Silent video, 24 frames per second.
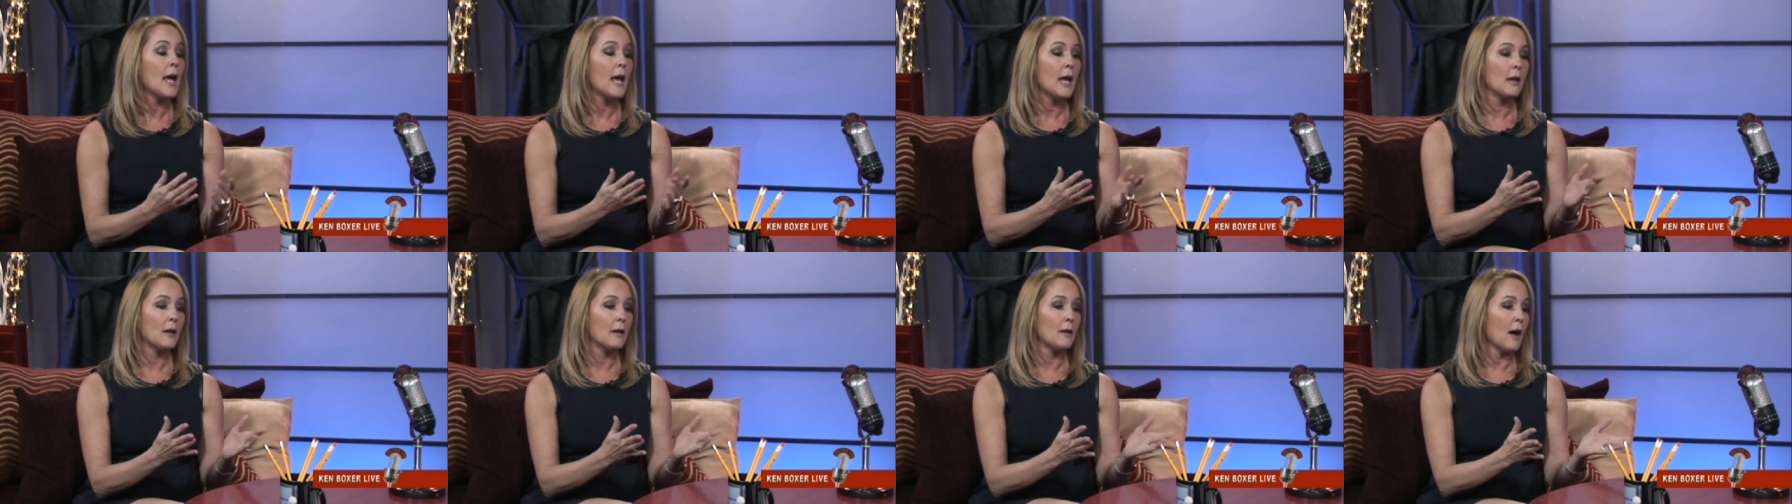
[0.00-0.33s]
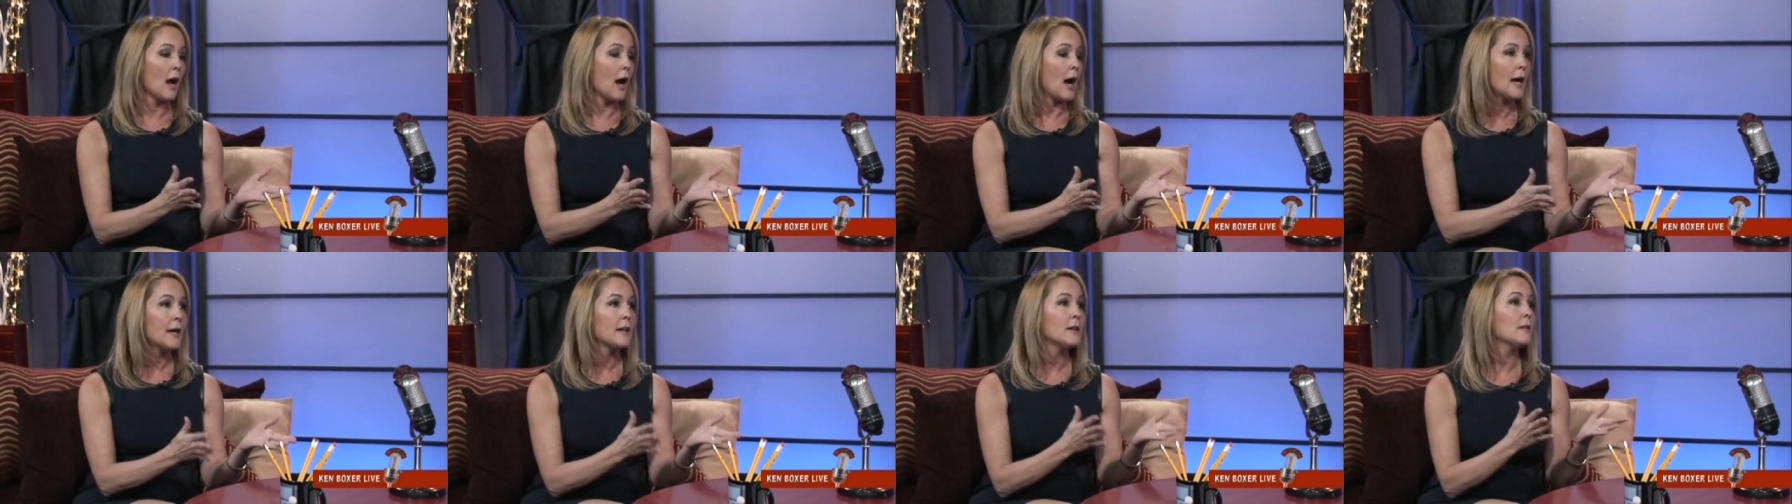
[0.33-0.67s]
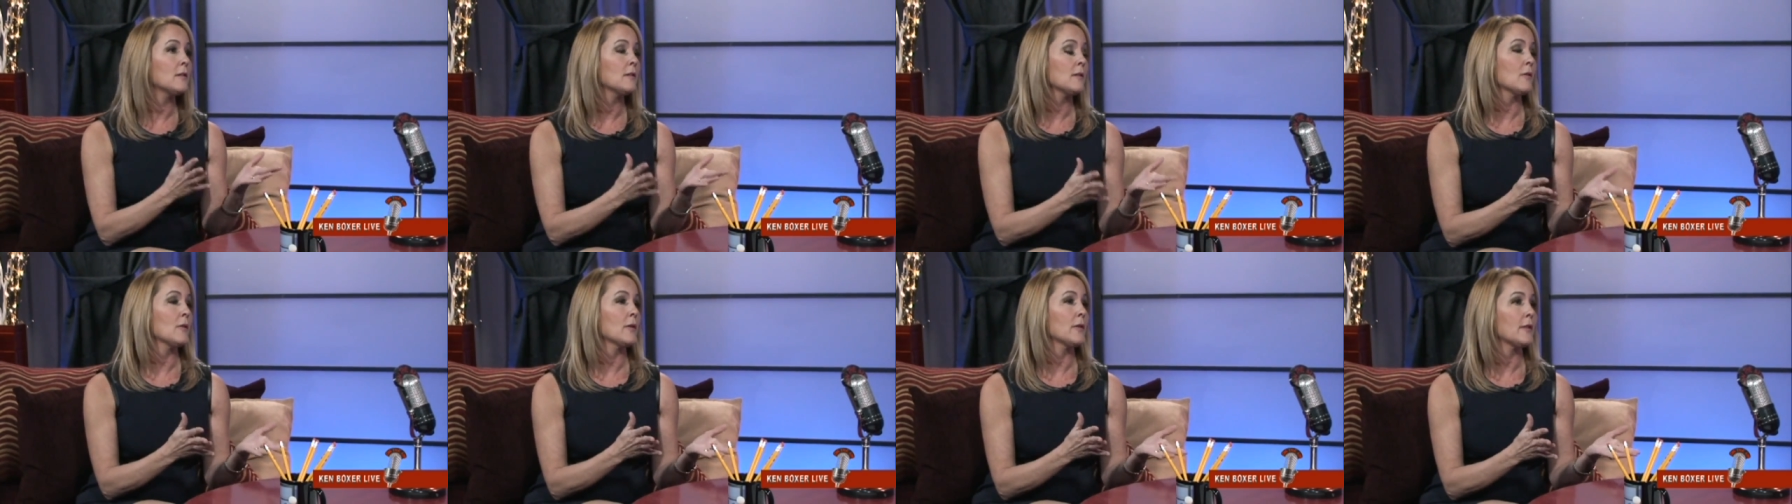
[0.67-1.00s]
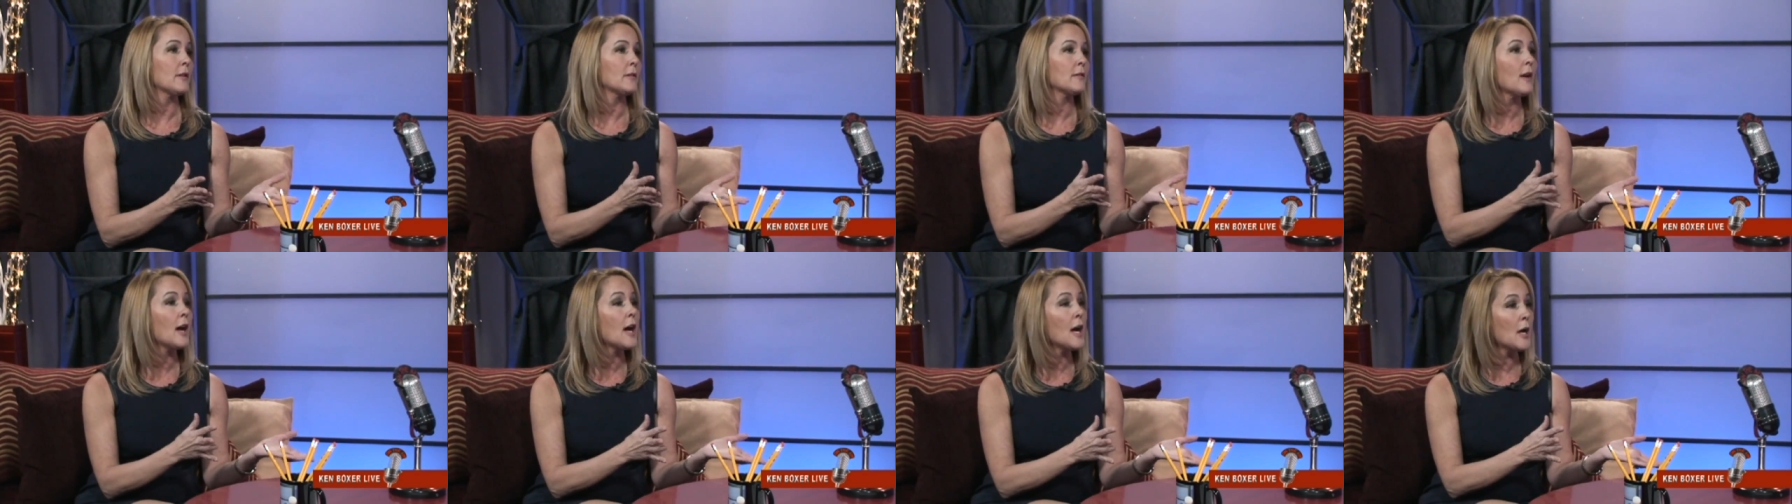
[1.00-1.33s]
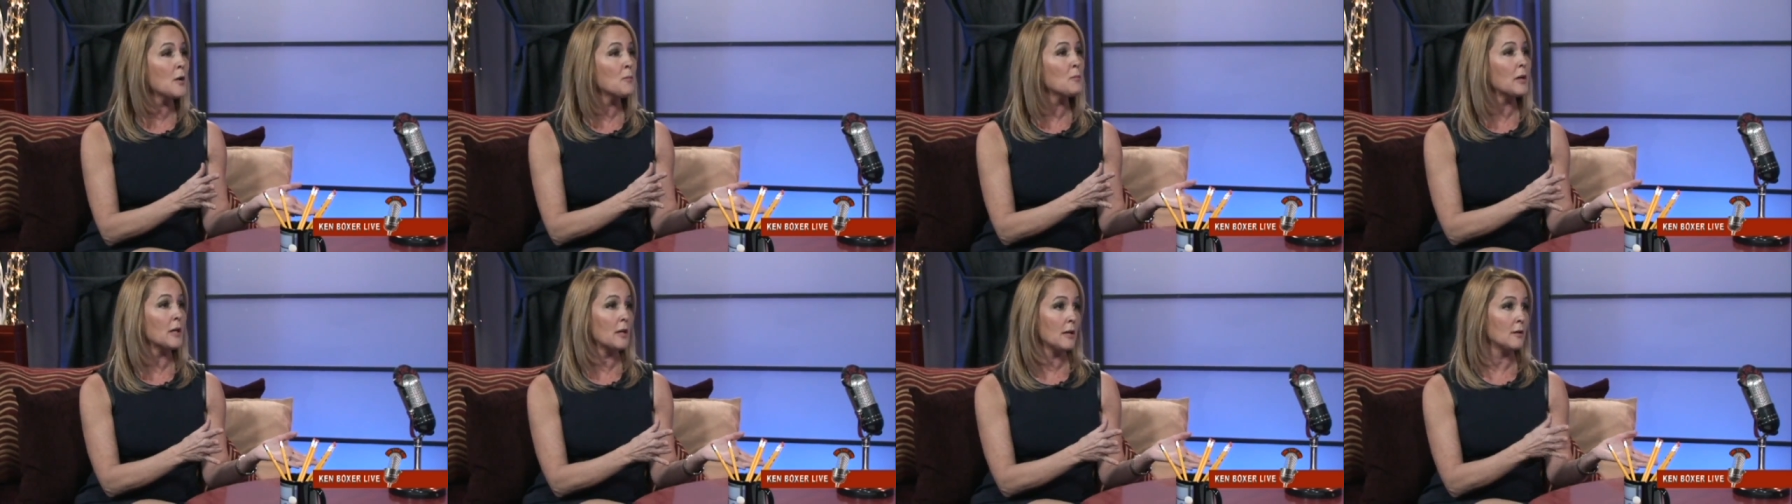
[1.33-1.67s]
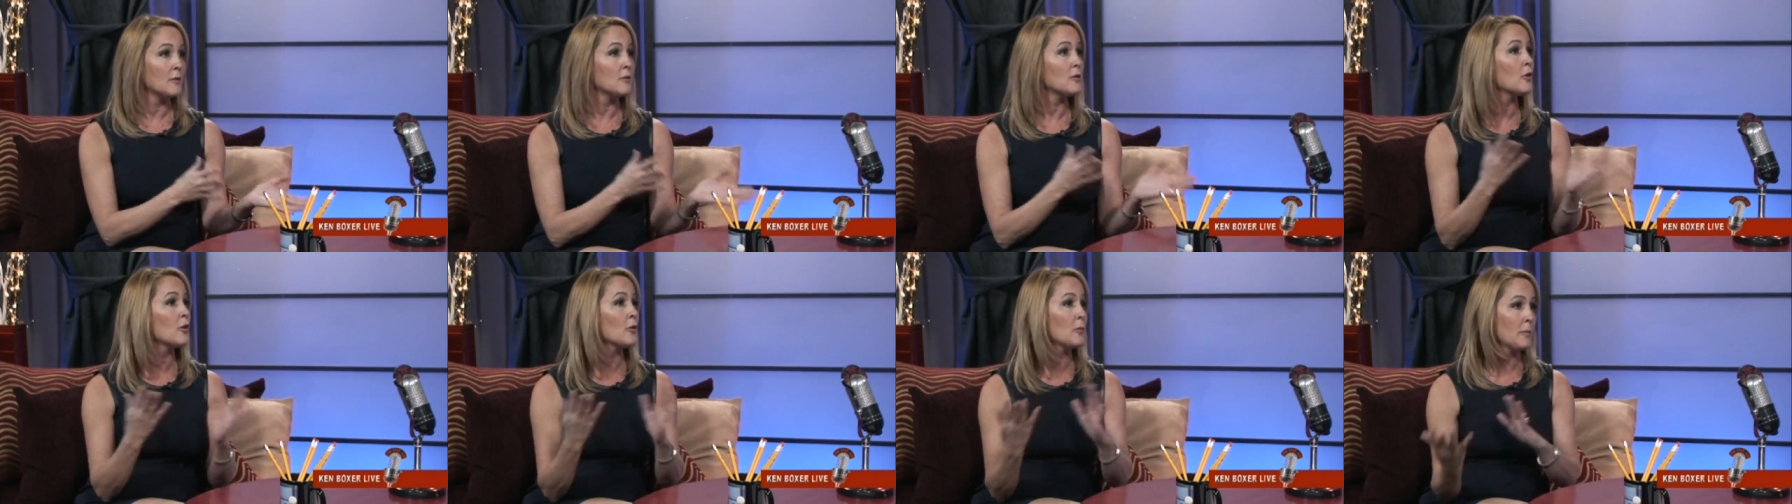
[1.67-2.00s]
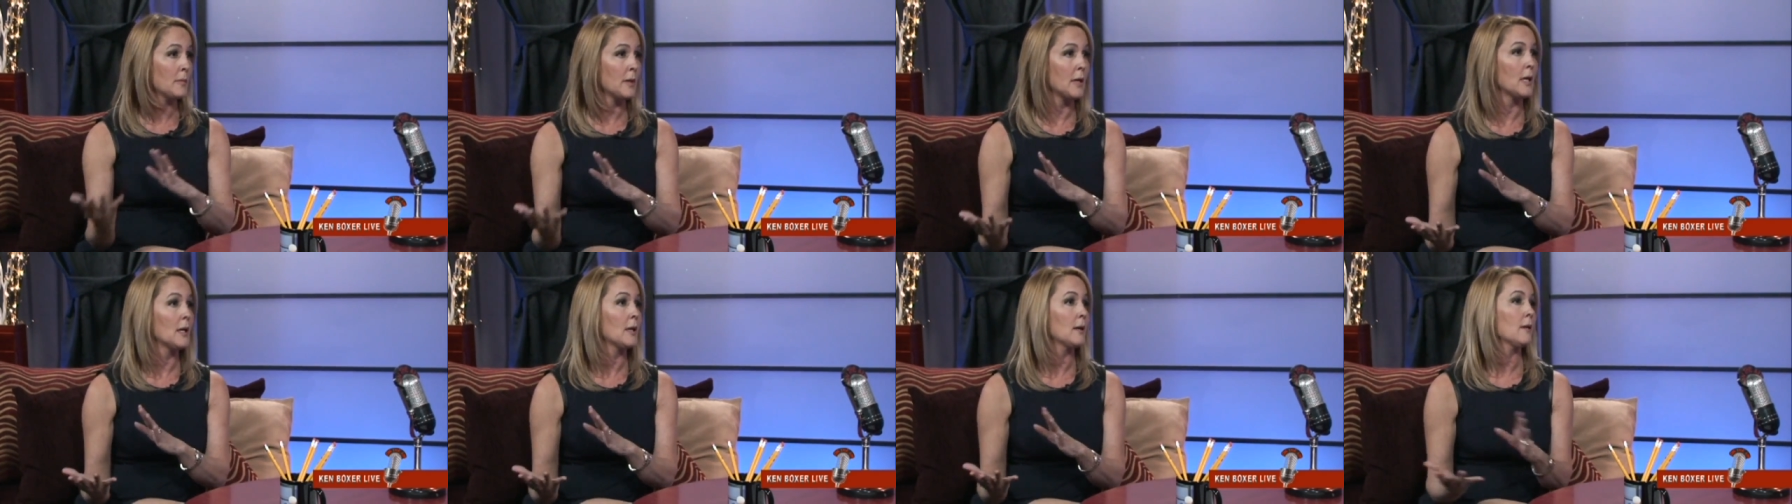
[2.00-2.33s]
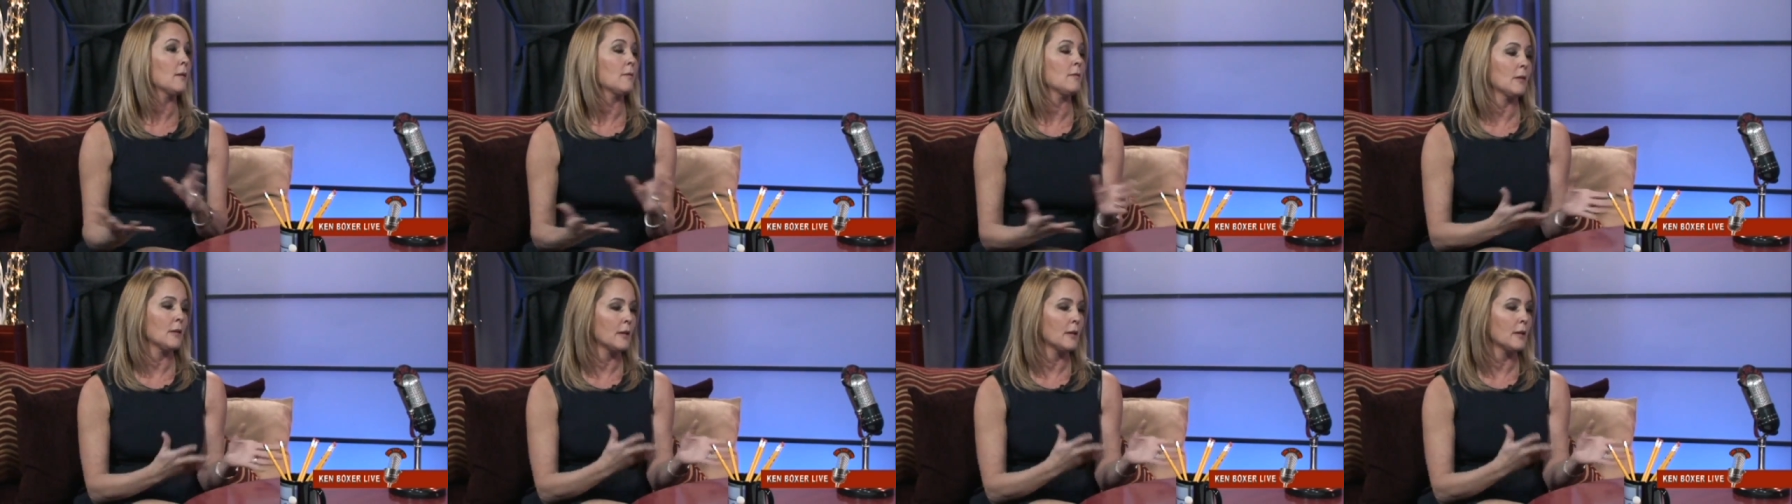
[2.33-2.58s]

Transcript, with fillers: And I didn't know at the time, but he told me